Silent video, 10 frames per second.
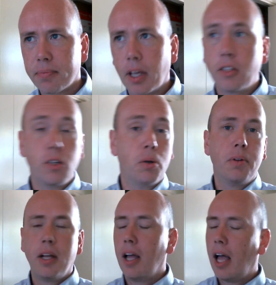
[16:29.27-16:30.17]
And so
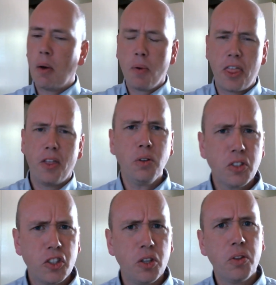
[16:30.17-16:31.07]
with those
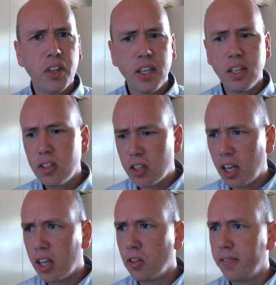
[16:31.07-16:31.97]
two things
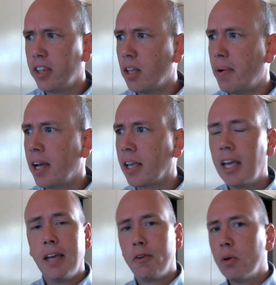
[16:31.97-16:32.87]
sort of in the bag,
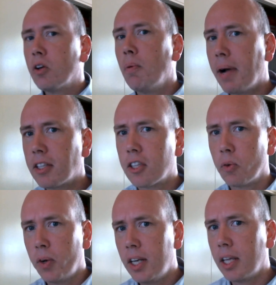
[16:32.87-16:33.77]
if you want to go back to the
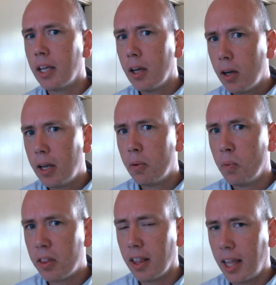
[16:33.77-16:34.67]
reading
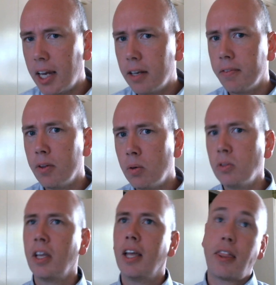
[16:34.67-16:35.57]
with the light of
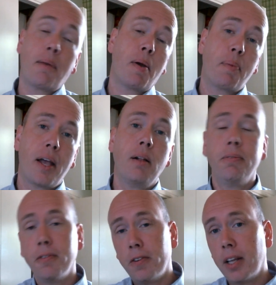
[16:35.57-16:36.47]
those, that might be
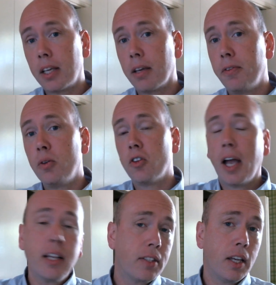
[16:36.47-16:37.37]
helpful for like a future
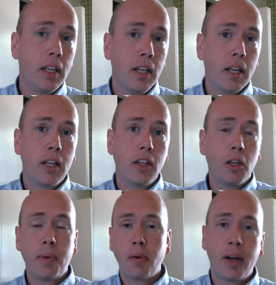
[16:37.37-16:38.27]
essay that you
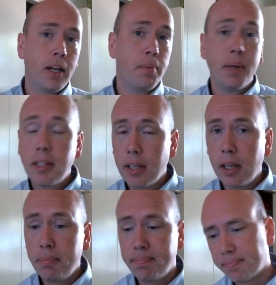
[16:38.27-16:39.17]
might write in a midterm,